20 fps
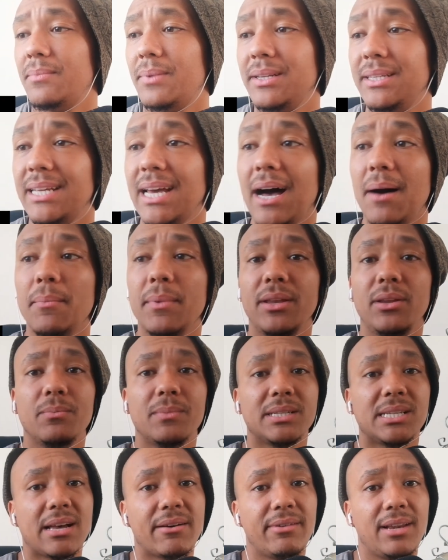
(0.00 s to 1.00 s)
But yeah, man,
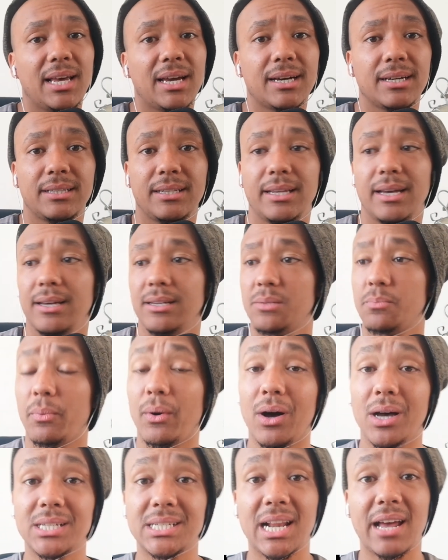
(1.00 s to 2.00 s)
you must have a liquor day. It's
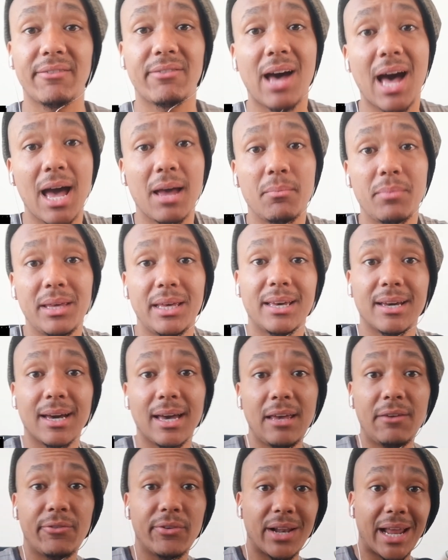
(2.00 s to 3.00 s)
Boss Life
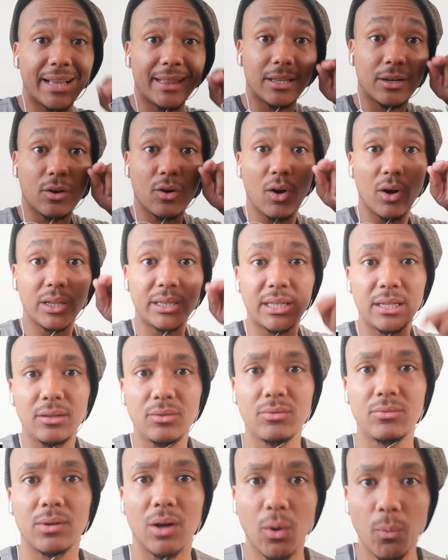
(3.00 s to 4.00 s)
IBK. If you like the
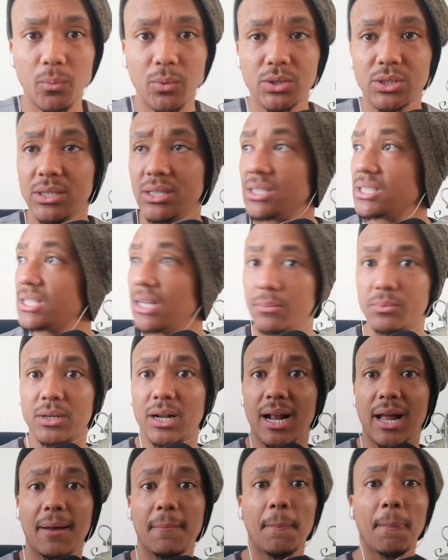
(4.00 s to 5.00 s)
content, you know must
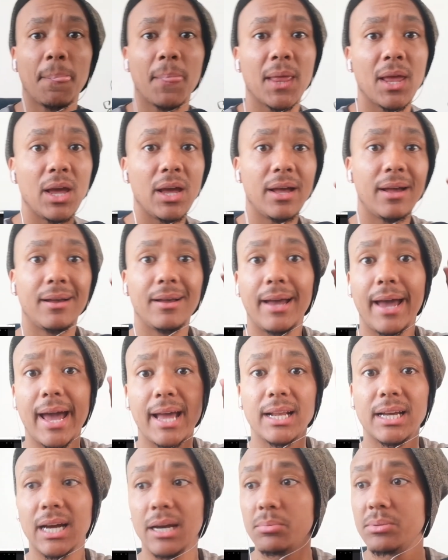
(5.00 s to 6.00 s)
subscribe.
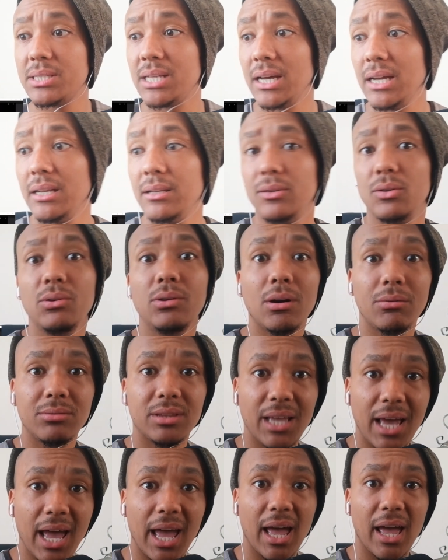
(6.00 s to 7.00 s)
And keep Stain, do your
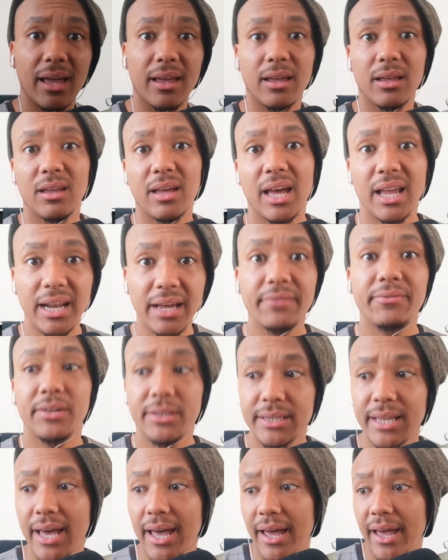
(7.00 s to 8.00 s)
thing and
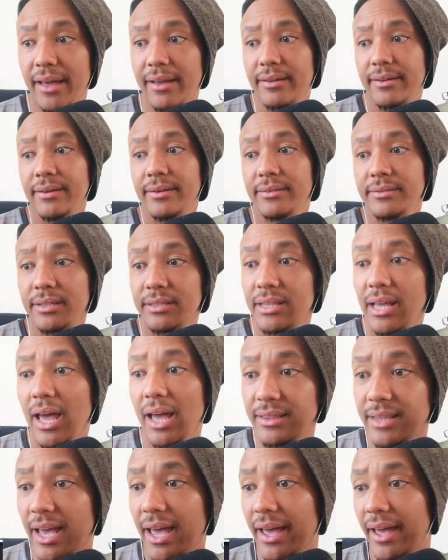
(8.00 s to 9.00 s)
everything. The
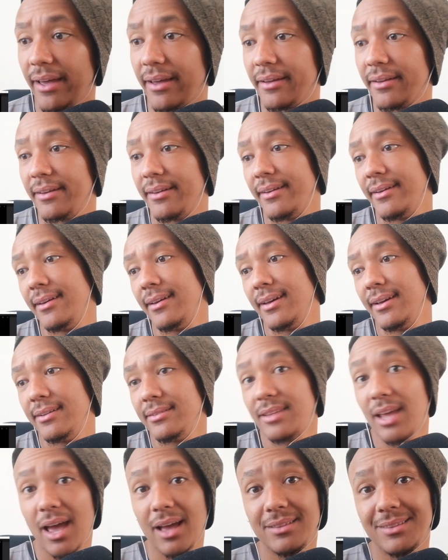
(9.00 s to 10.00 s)
dang dang.
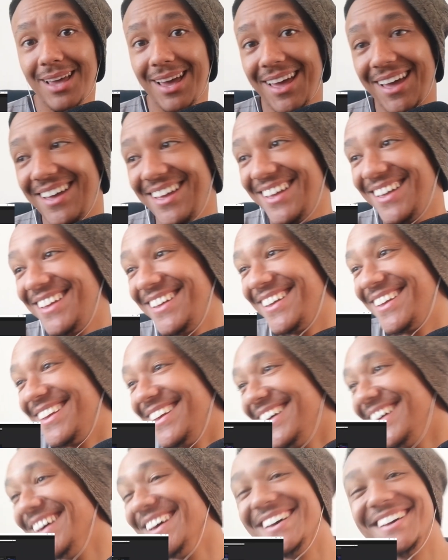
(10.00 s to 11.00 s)
Dang dang.